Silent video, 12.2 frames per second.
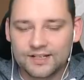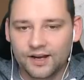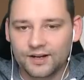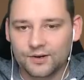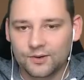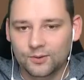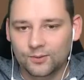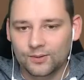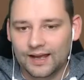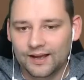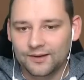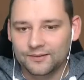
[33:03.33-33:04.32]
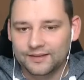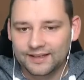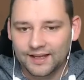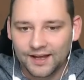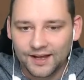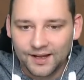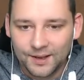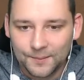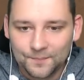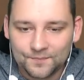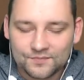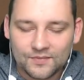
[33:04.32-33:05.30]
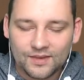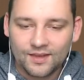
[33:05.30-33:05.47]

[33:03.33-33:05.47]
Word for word: kind of cool how the um,